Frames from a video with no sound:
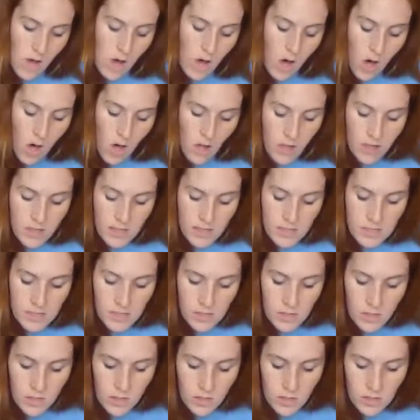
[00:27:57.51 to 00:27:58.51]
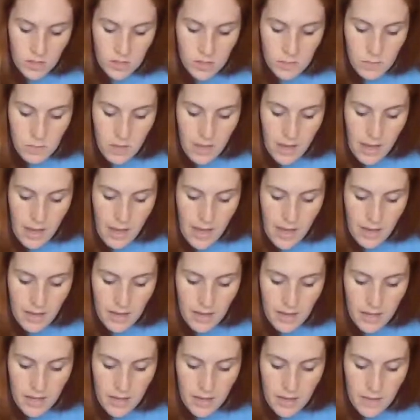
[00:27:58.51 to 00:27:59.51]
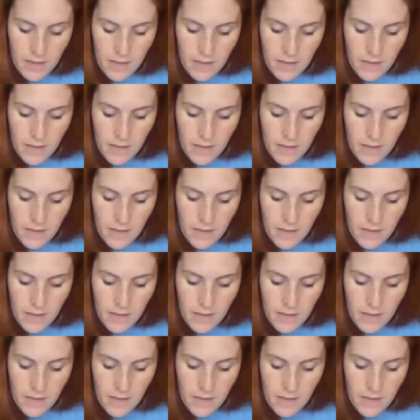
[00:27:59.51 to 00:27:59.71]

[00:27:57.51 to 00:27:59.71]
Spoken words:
all these circles black.